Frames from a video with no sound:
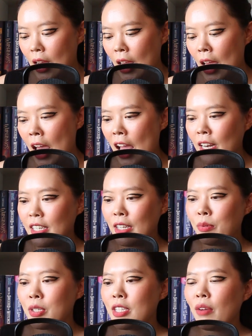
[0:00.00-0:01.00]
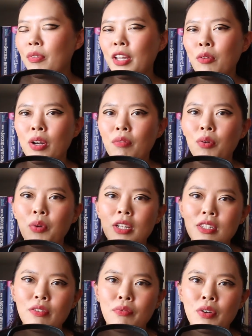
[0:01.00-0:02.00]
And it was definitely one of the
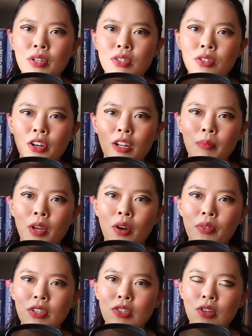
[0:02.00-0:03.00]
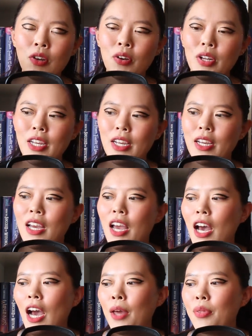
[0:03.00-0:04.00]
ones that first started me on this journey.
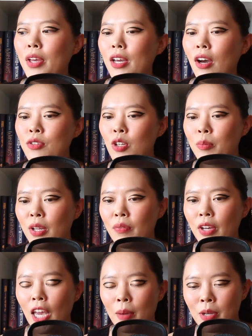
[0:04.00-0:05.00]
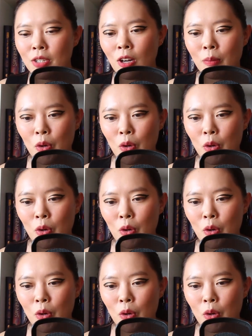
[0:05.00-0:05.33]
I think so many of Kemi Dawn